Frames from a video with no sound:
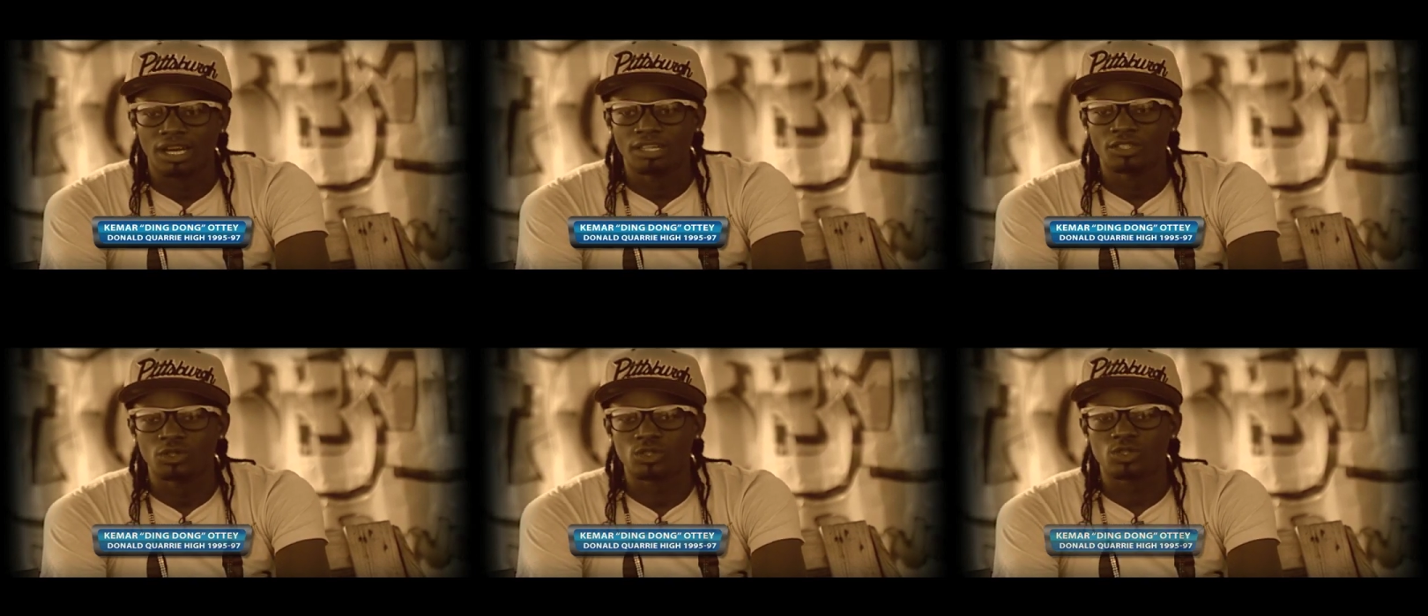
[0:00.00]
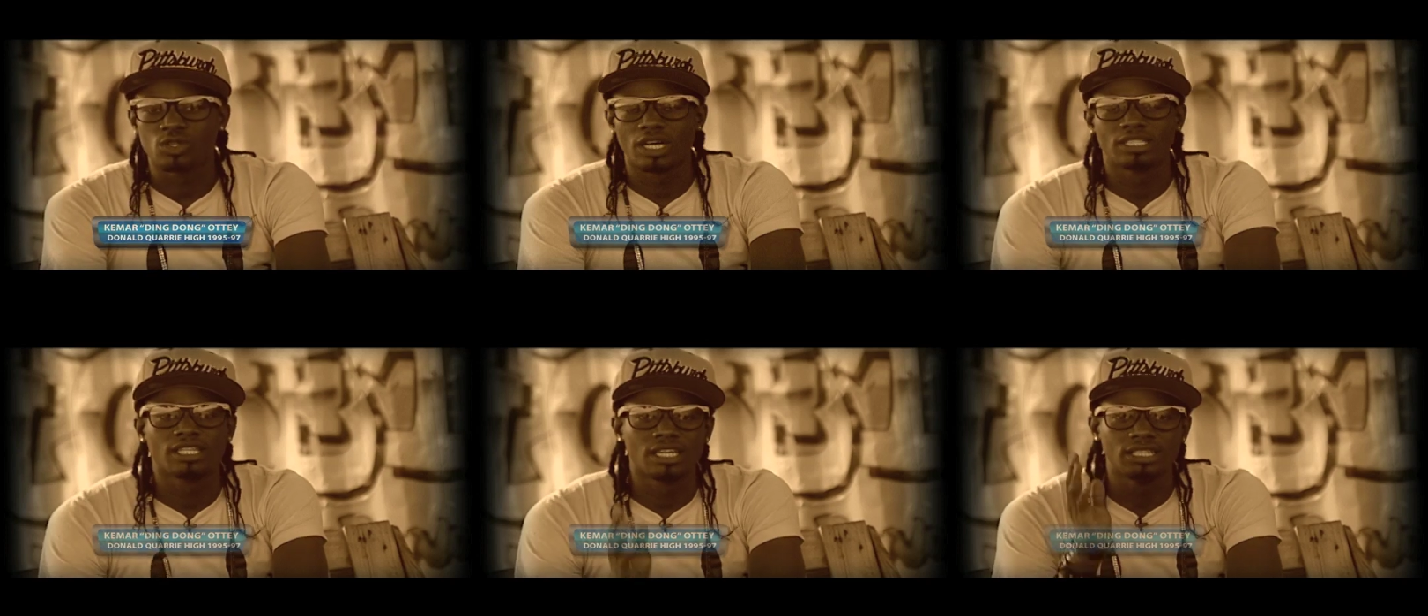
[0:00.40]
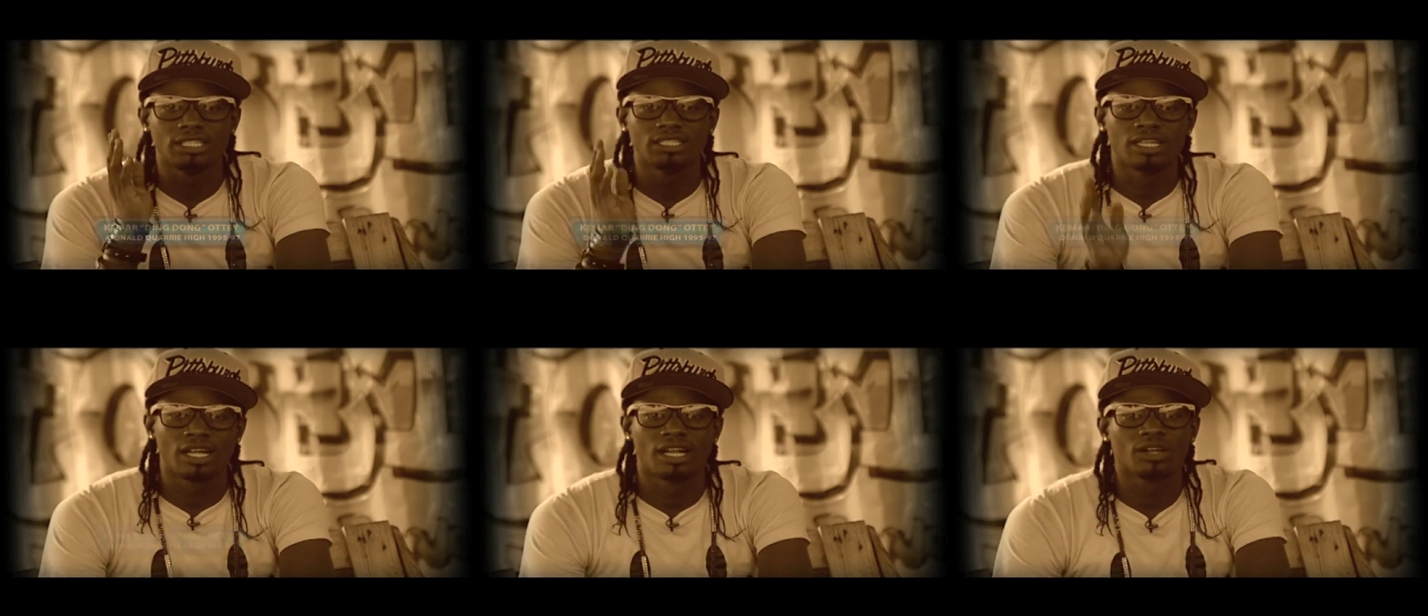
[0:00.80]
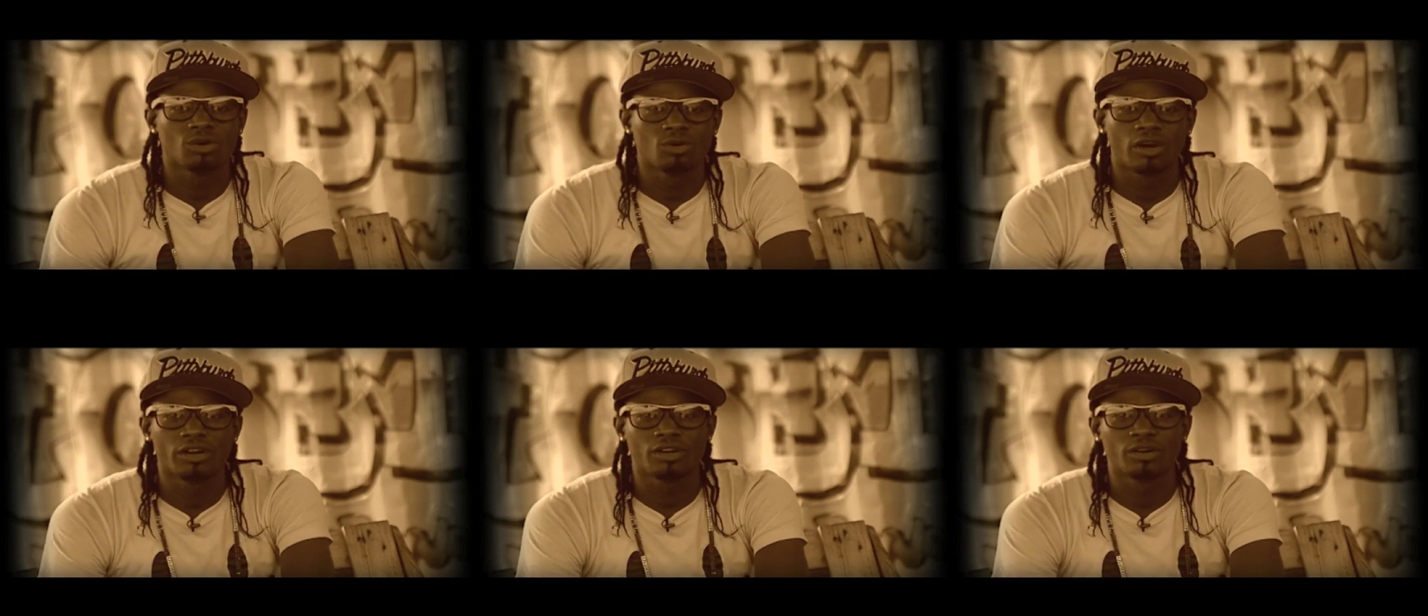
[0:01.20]
Used to attend the Donald
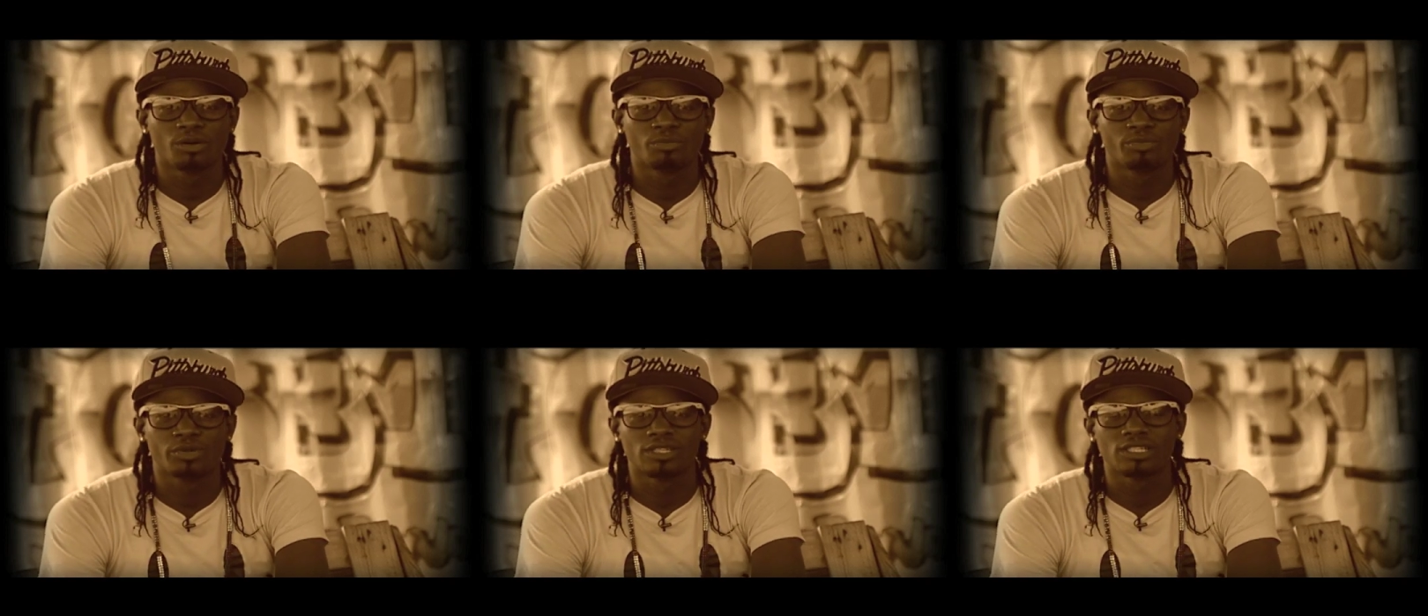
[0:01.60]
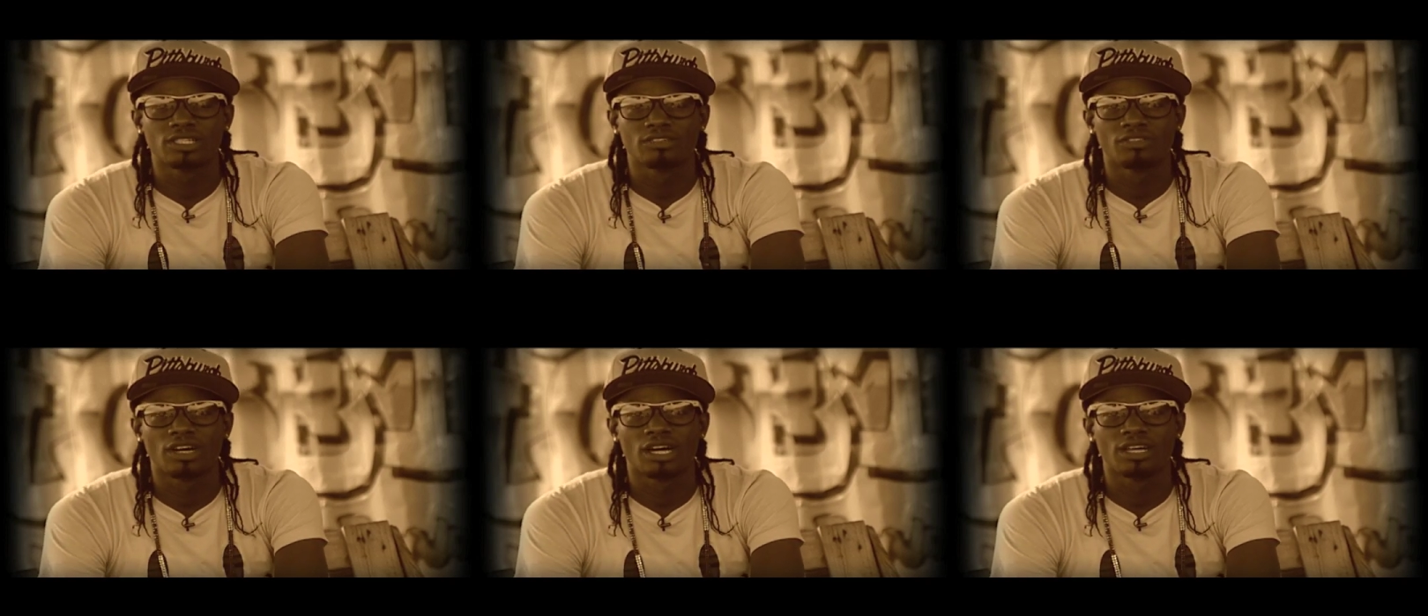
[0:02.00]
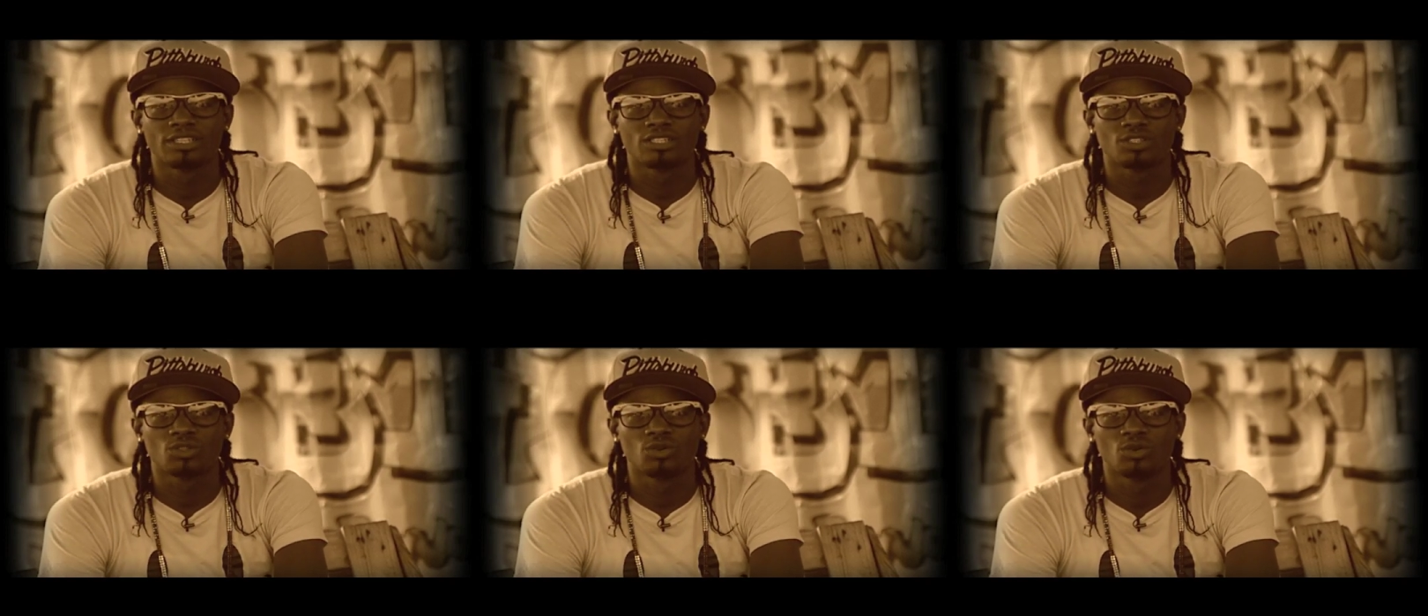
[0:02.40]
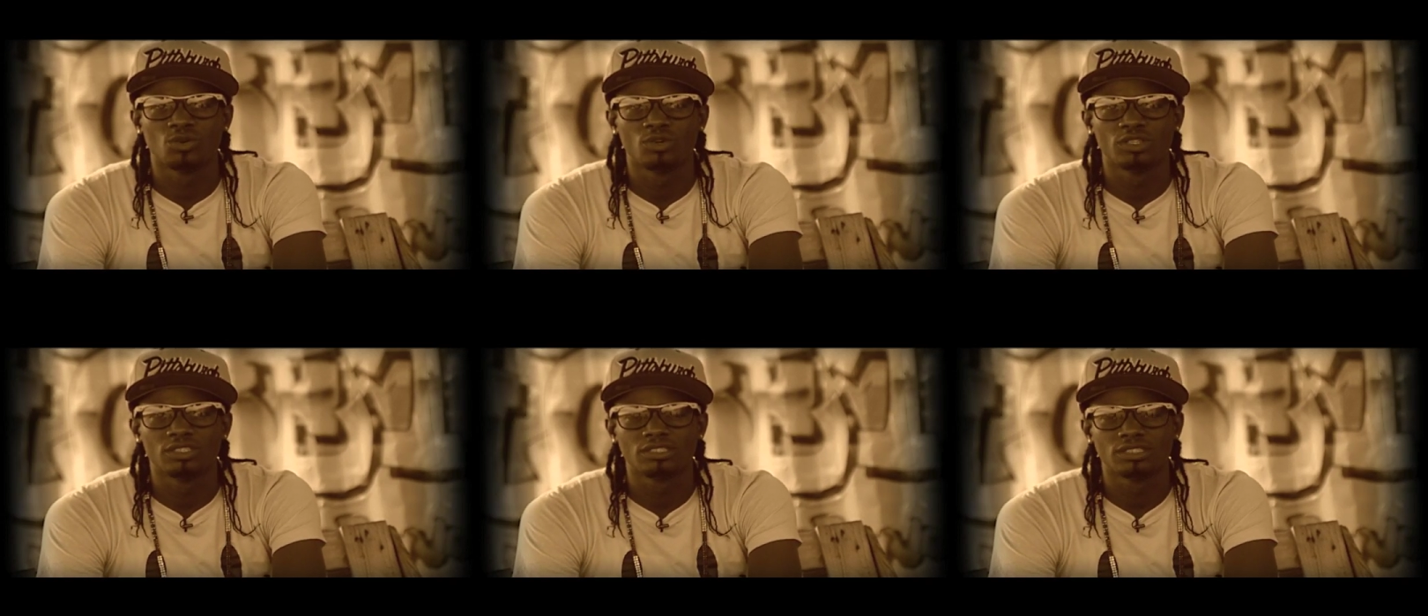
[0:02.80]
Quarrie Comprehensive High School